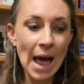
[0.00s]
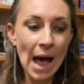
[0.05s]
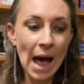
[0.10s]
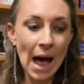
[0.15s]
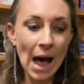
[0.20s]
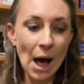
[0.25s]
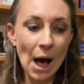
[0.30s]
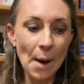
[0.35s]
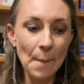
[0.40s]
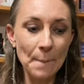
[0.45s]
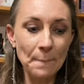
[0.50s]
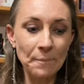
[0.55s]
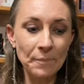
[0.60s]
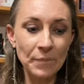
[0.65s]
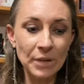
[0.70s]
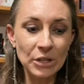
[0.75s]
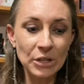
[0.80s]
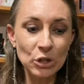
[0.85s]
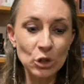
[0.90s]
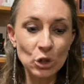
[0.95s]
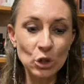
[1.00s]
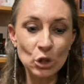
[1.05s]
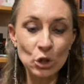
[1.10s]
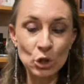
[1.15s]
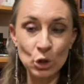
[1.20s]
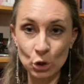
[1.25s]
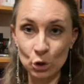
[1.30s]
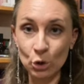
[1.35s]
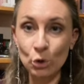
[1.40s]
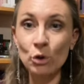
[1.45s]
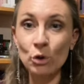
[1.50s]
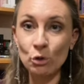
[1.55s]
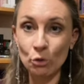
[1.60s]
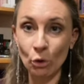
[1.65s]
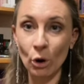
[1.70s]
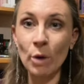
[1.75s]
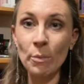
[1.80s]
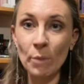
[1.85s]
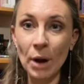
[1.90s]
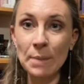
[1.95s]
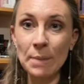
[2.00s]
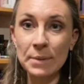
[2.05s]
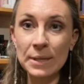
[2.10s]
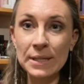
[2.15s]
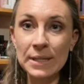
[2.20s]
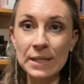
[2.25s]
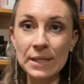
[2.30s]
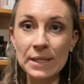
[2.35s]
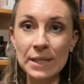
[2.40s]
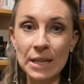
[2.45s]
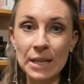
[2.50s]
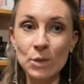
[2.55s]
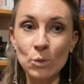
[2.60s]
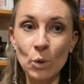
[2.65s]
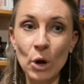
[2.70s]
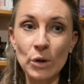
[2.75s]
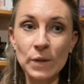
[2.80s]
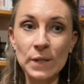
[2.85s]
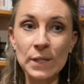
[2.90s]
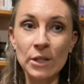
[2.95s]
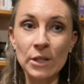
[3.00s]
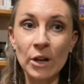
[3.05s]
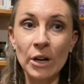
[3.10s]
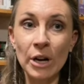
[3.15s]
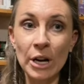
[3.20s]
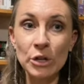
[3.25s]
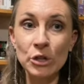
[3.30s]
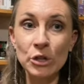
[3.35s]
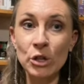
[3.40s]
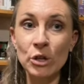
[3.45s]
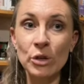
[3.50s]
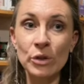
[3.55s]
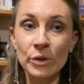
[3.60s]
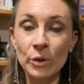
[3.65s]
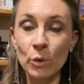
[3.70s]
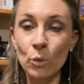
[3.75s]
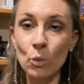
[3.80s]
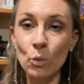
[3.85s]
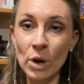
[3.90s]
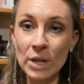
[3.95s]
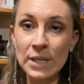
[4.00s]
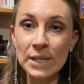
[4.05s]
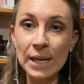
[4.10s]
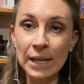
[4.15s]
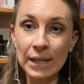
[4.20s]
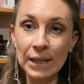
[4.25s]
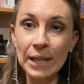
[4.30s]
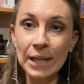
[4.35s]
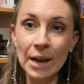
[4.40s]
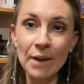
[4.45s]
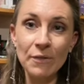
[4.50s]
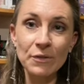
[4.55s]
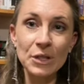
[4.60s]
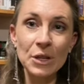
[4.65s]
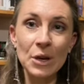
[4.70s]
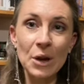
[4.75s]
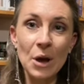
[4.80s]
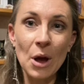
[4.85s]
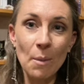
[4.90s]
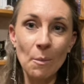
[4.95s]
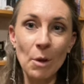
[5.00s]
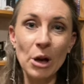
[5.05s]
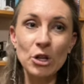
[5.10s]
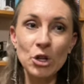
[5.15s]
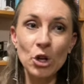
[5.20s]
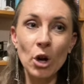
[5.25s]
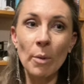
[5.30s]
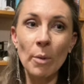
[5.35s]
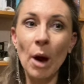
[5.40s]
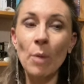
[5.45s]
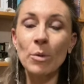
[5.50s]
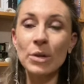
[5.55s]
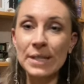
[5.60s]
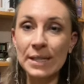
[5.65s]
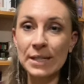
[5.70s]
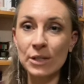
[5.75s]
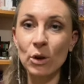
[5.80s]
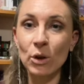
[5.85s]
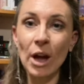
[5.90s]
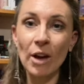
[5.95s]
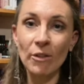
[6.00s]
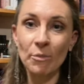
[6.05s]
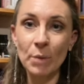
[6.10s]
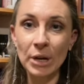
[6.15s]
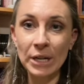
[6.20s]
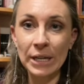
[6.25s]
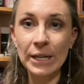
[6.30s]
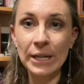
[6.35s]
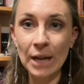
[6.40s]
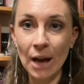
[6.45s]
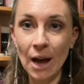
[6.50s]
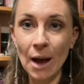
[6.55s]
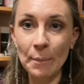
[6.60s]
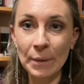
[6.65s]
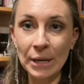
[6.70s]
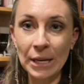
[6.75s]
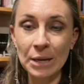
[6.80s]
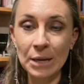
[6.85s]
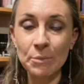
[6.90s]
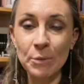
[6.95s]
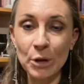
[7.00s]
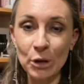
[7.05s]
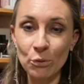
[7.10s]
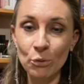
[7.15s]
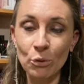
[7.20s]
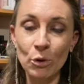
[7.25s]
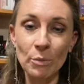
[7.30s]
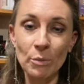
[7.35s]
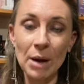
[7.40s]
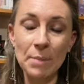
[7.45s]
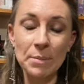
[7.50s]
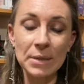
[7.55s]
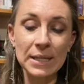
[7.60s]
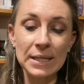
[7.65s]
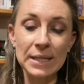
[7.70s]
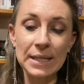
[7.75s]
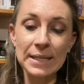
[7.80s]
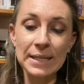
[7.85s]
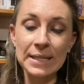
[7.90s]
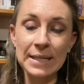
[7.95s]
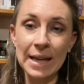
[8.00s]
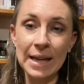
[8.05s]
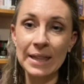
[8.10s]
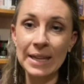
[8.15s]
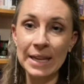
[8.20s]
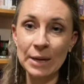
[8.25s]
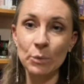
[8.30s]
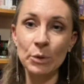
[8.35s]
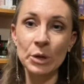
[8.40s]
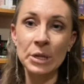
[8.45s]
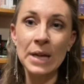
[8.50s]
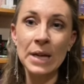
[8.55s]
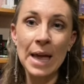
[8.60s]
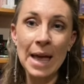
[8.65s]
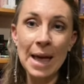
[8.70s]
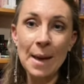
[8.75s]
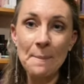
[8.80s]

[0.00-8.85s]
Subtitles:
to grow my business as well so that I knew that once I left my job, I would still have money coming in, but through my business, and that it would